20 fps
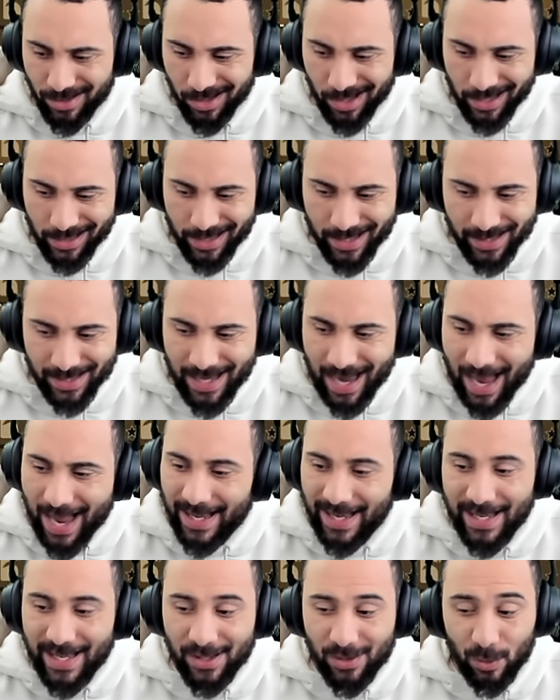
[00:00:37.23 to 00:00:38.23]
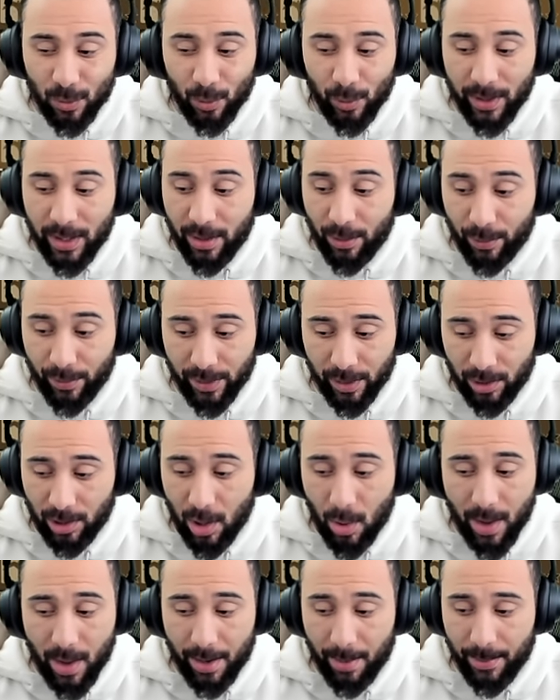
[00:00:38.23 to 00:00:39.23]
So like this guy, he's real real
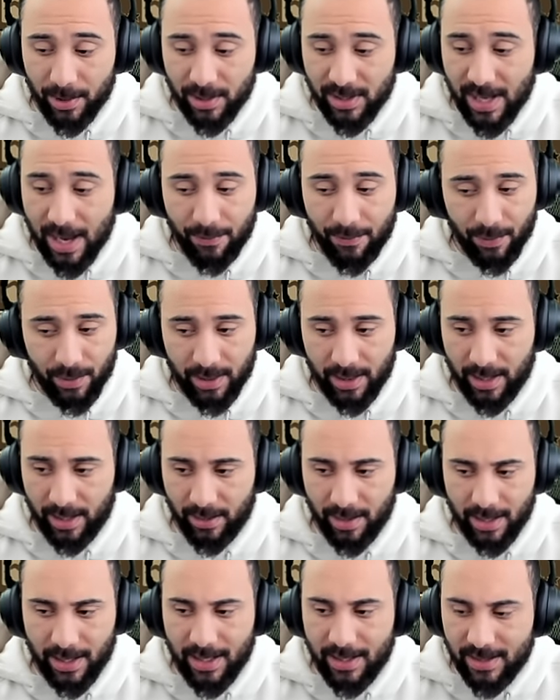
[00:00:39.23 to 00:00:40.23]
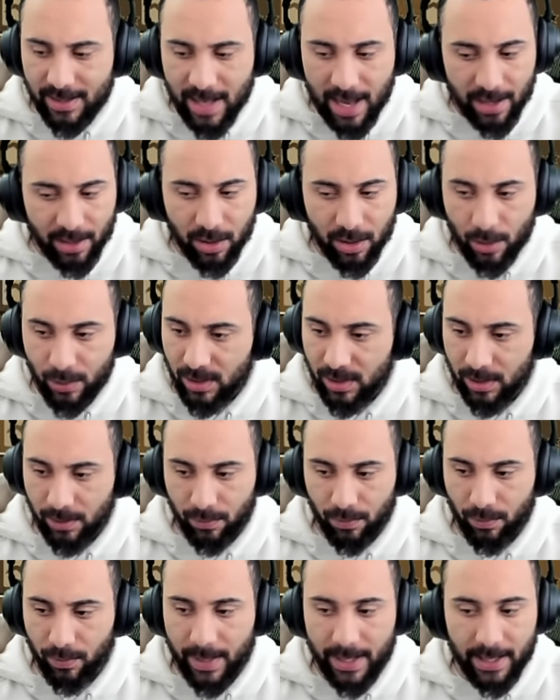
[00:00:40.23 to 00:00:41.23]
low on almost everything. Like he's not close
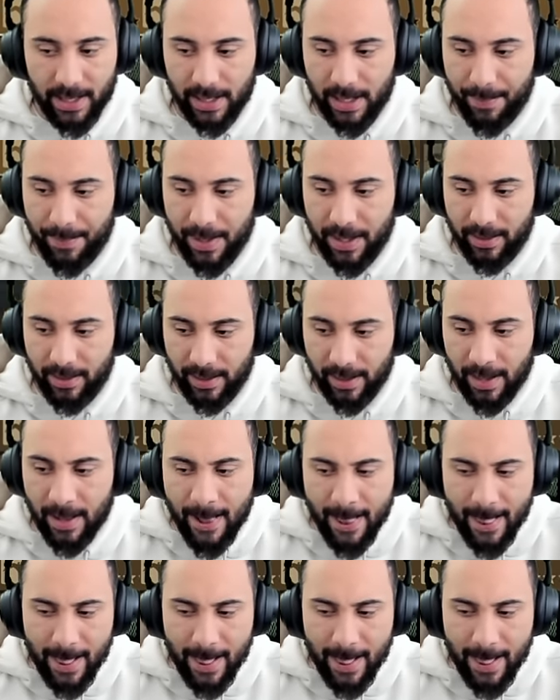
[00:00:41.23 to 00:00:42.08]
to ranking up anything.